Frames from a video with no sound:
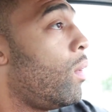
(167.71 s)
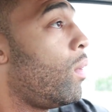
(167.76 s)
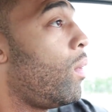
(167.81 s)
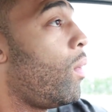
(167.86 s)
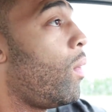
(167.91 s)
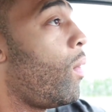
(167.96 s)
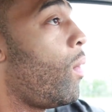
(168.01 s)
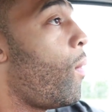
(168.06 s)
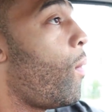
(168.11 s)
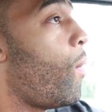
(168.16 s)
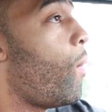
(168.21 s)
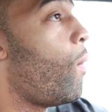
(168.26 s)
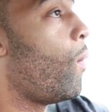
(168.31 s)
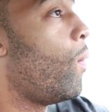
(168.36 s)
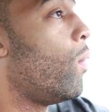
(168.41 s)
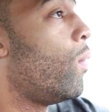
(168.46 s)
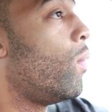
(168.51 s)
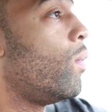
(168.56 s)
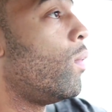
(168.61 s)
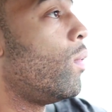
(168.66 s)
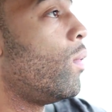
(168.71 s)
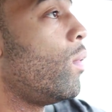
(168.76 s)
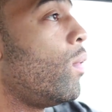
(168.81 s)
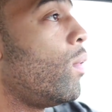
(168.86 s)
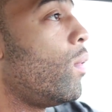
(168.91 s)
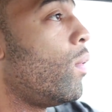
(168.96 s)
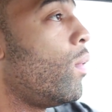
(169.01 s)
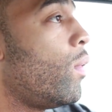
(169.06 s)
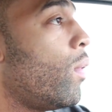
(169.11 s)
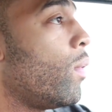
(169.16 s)
Romeo as a
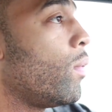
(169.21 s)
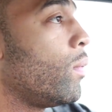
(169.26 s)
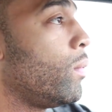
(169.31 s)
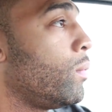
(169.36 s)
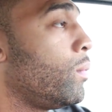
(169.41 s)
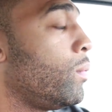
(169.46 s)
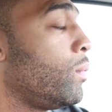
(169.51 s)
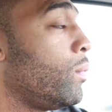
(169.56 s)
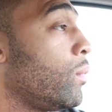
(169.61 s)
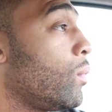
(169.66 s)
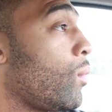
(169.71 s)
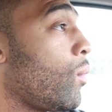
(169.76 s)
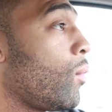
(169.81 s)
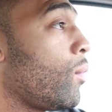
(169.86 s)
kid was